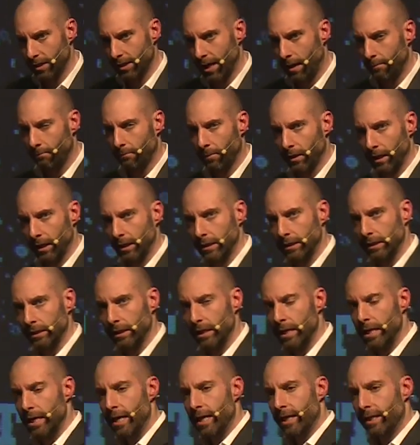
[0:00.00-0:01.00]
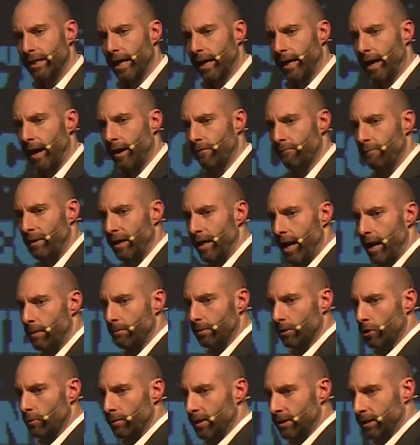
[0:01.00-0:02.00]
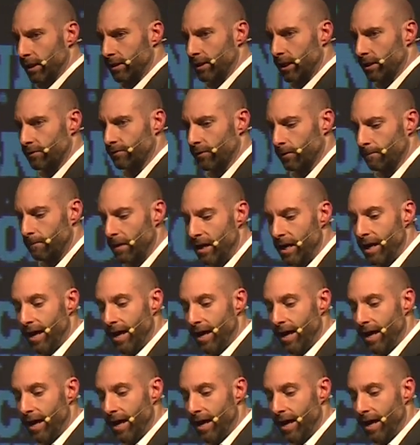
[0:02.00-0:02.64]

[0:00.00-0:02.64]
companies that have been able to be successful.